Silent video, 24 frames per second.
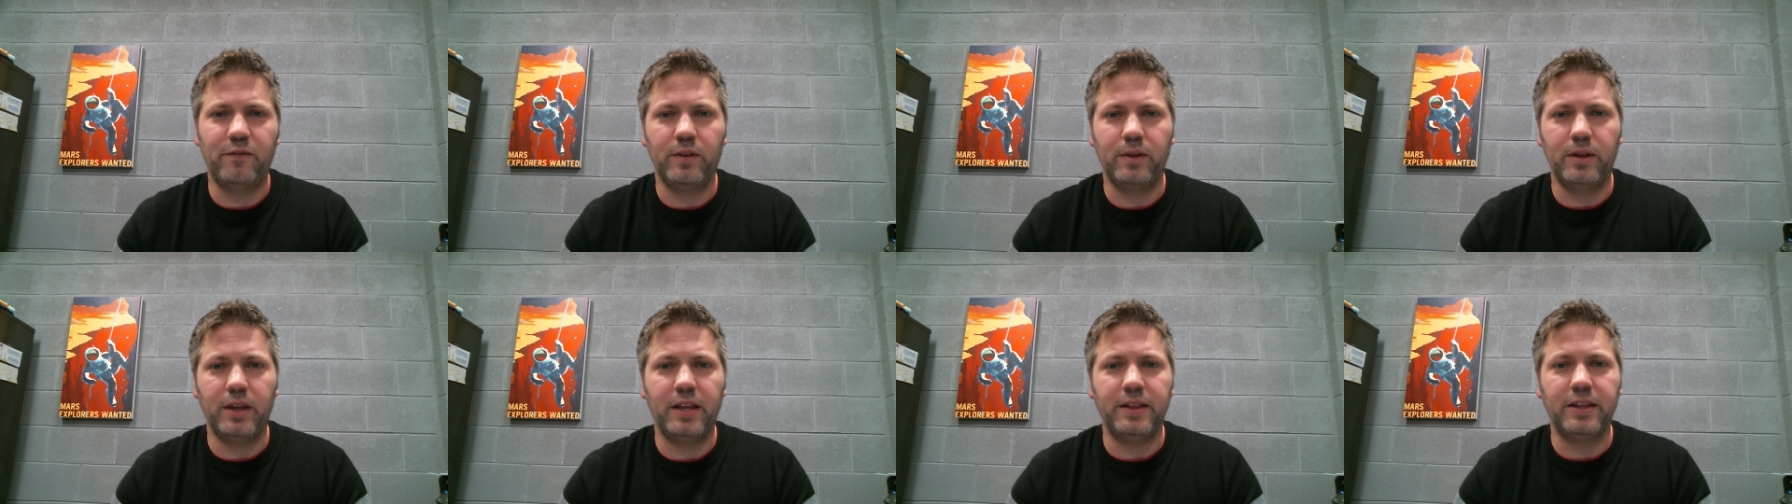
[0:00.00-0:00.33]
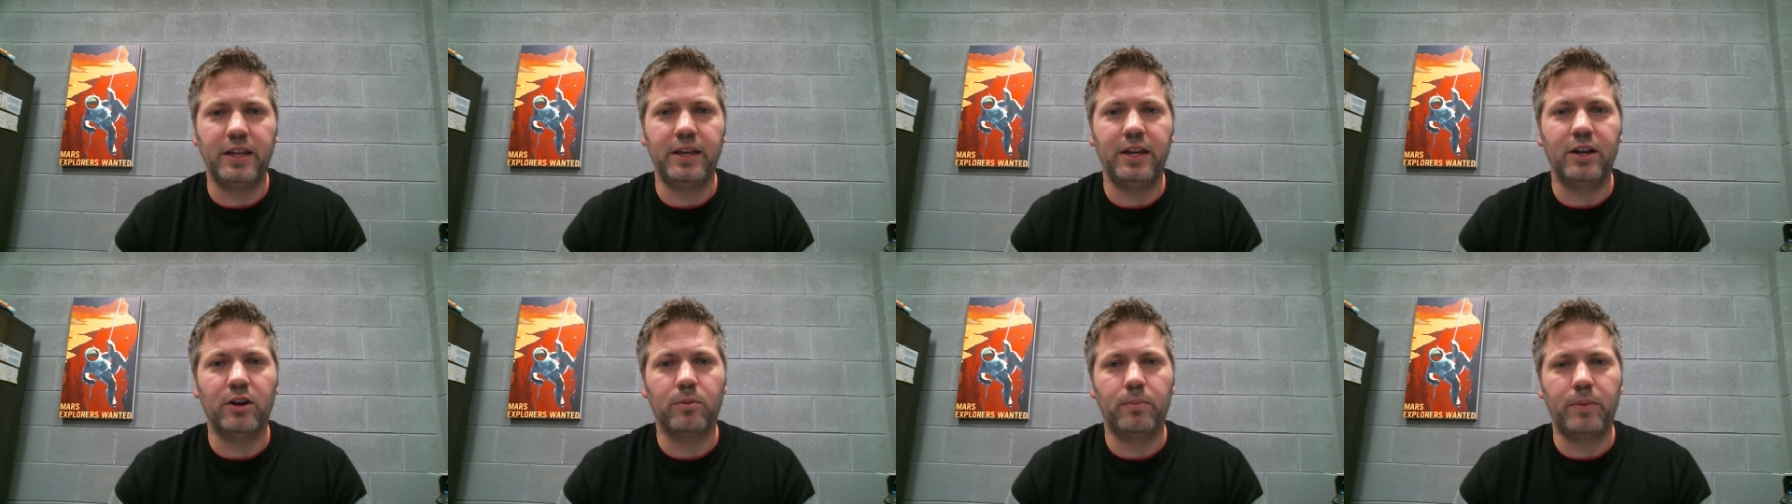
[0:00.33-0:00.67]
in the
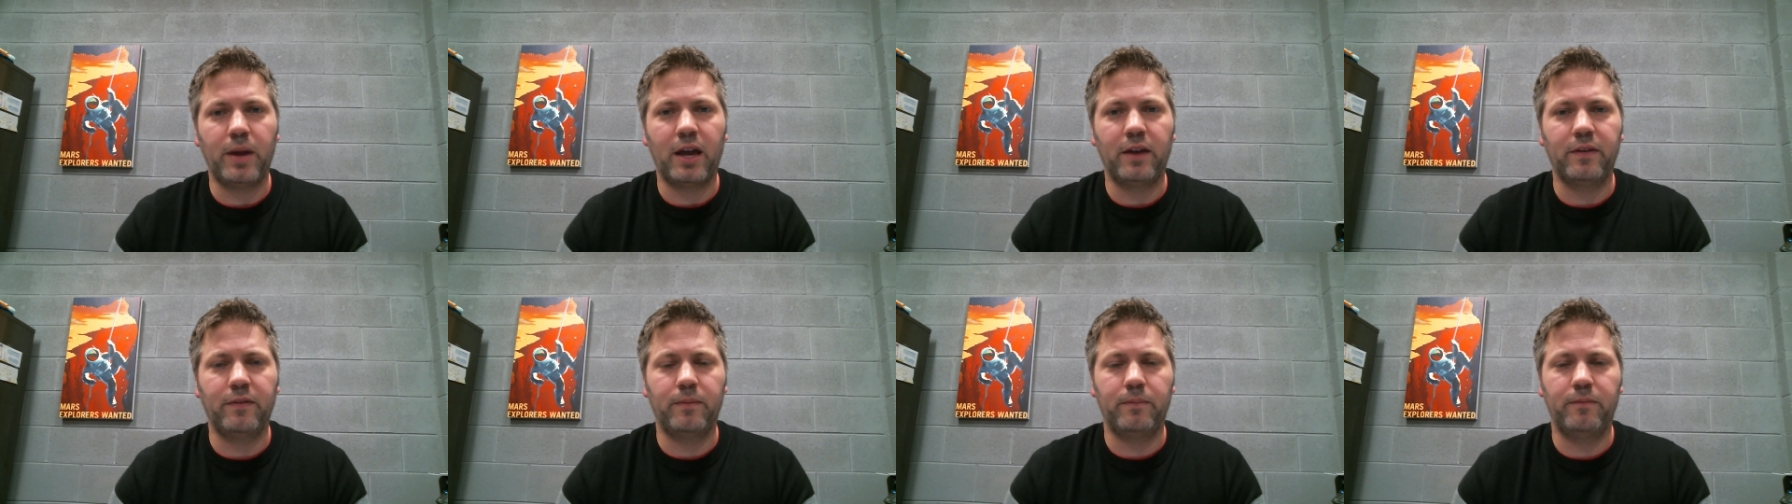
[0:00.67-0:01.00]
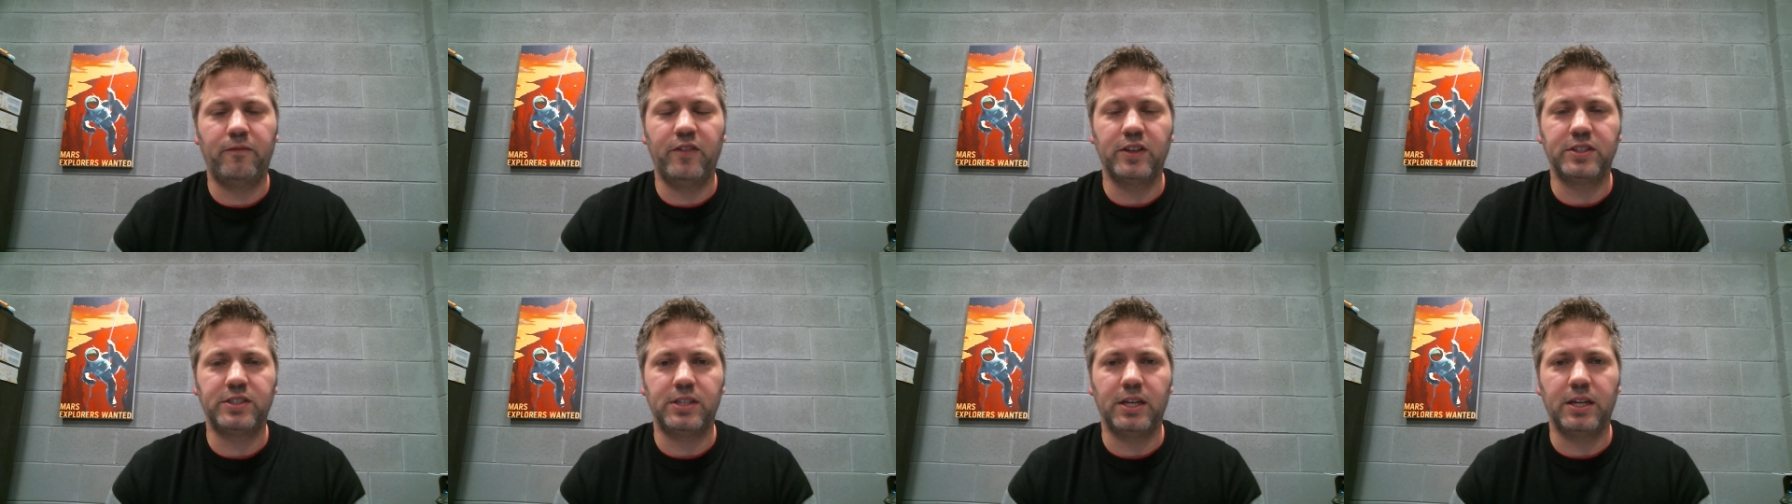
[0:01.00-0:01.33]
nearby
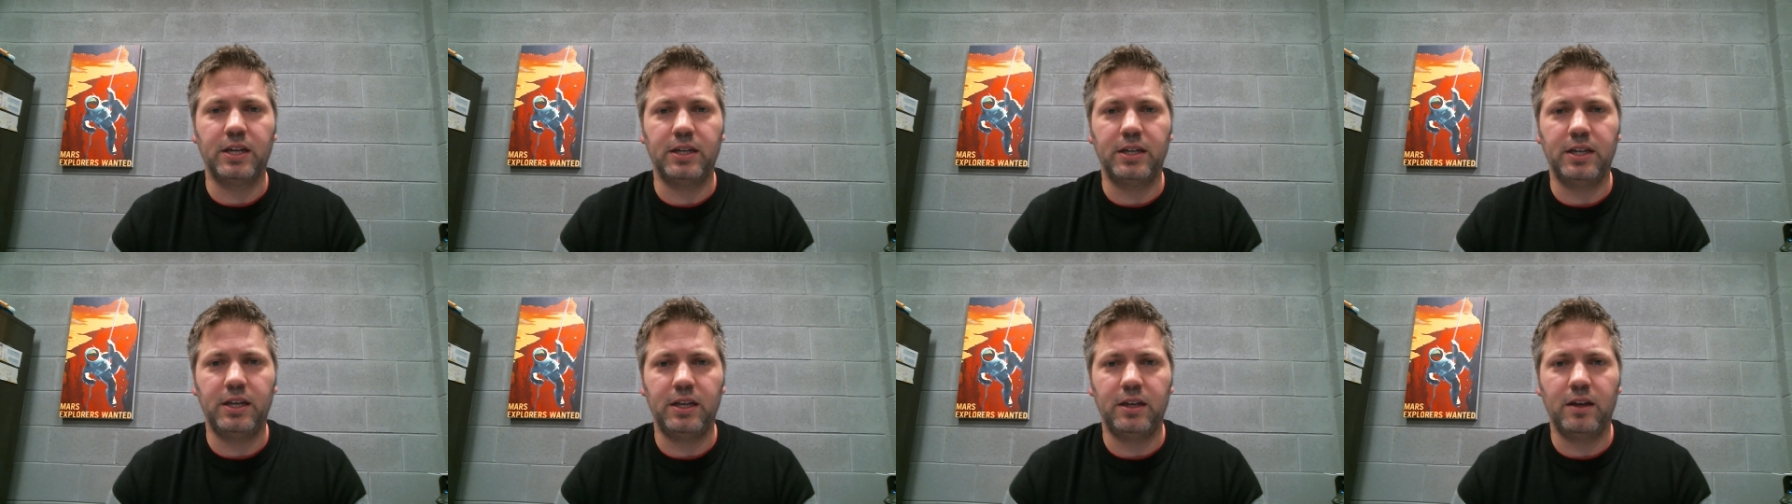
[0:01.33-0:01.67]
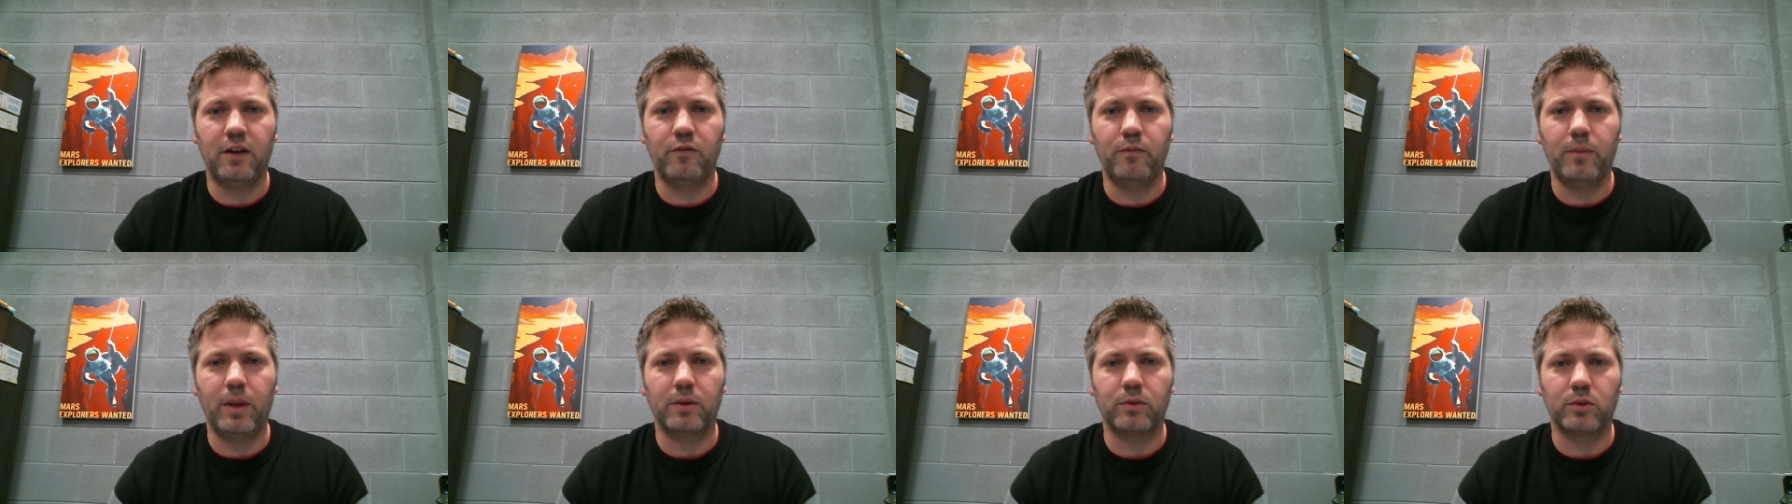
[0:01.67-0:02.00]
vicinity
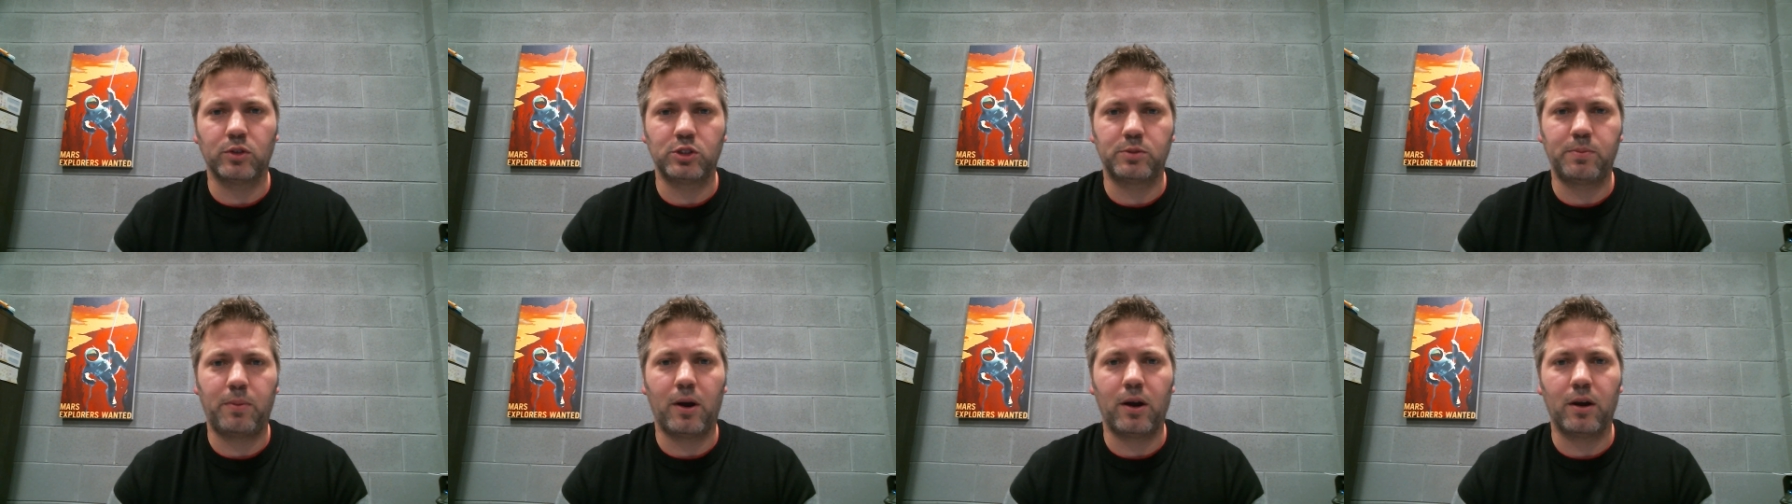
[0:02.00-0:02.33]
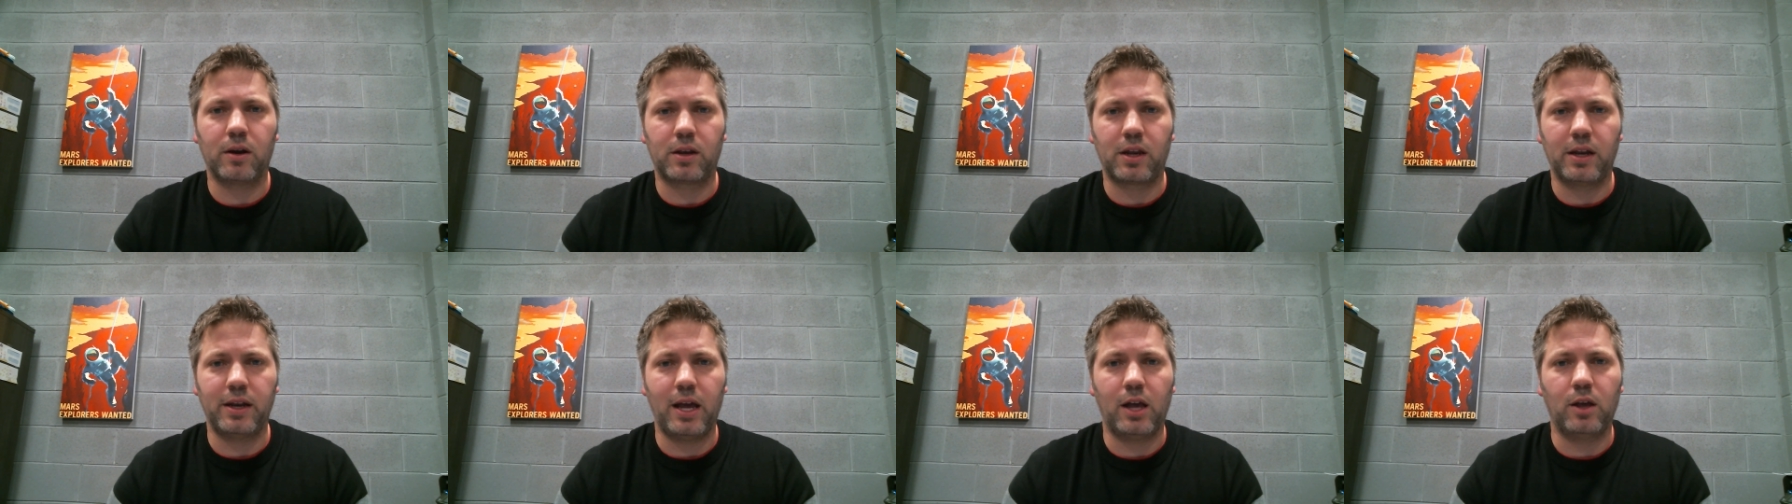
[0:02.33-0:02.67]
of Melrose
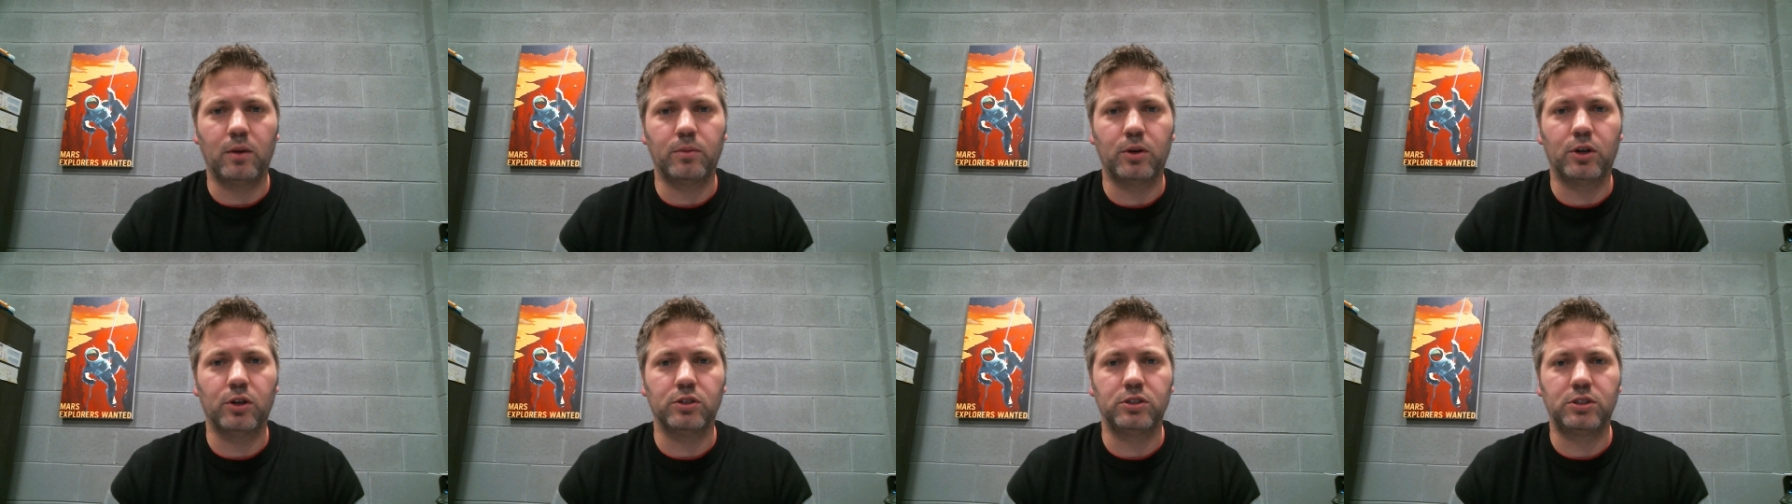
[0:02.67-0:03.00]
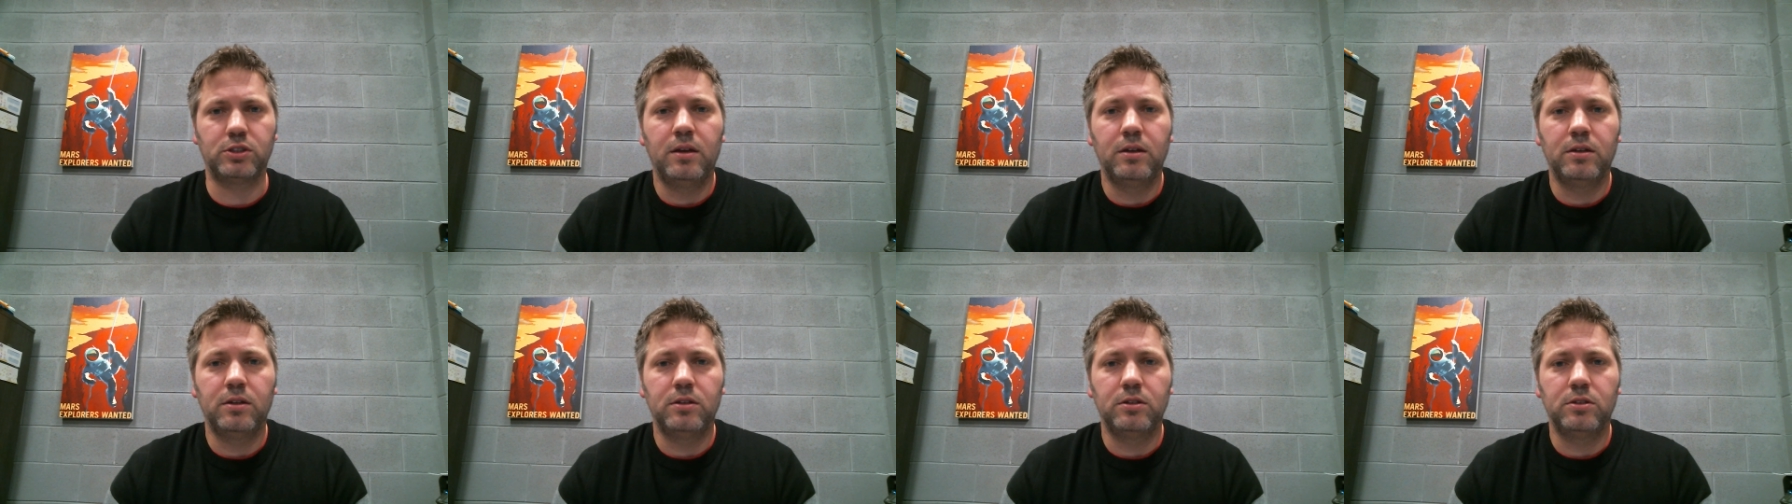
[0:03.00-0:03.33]
Park in
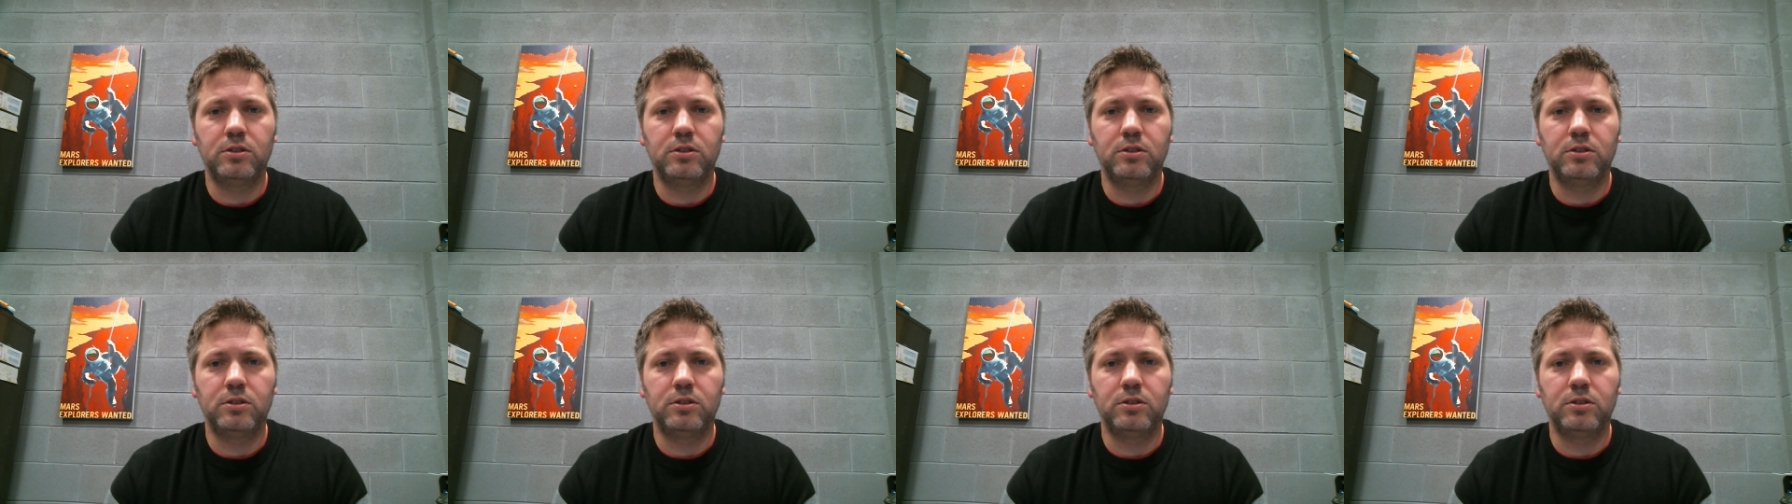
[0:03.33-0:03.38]
Elmhurst